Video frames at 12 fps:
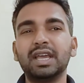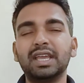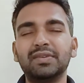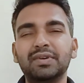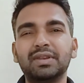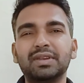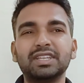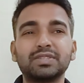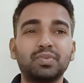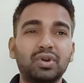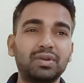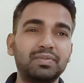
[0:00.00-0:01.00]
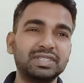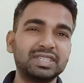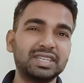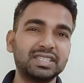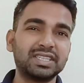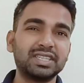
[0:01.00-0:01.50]
even small
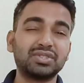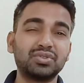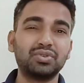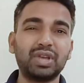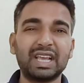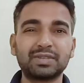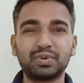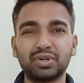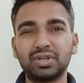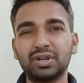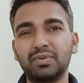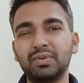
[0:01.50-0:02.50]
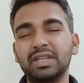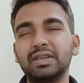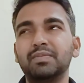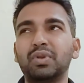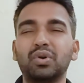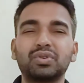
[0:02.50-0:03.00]
businesses to export globally.
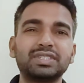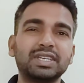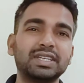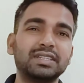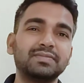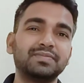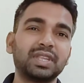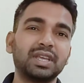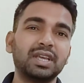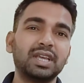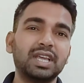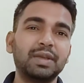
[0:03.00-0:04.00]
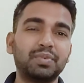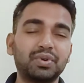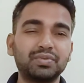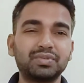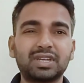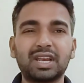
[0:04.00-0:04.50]
Blockchain
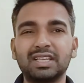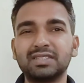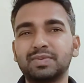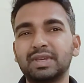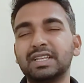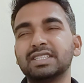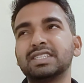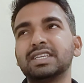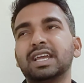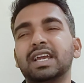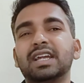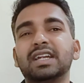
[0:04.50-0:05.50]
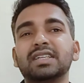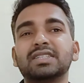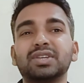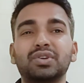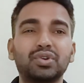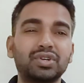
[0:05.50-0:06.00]
improves transparency and
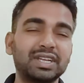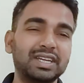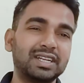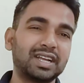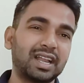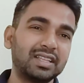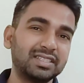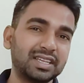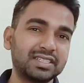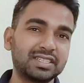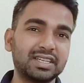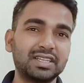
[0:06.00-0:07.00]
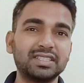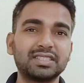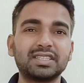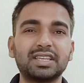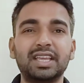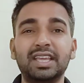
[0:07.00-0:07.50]
security in
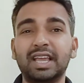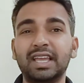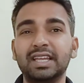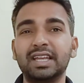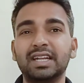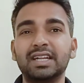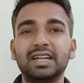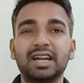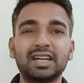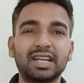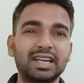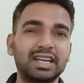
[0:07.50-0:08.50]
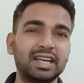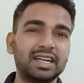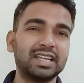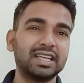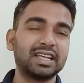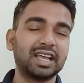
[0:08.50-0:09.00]
transactions. AI and data
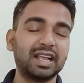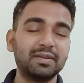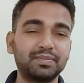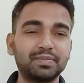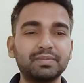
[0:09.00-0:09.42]
analytic help